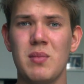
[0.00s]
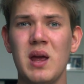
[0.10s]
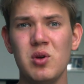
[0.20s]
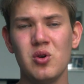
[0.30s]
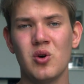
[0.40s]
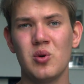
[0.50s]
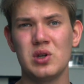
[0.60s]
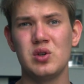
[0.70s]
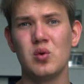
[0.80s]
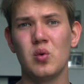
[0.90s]
Maybe you know
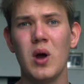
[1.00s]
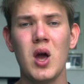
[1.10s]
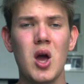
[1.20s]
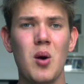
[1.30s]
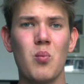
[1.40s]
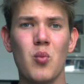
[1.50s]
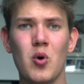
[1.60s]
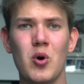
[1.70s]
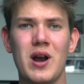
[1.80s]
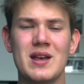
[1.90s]
that you
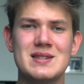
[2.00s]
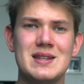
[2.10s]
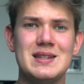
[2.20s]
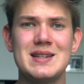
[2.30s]
more a city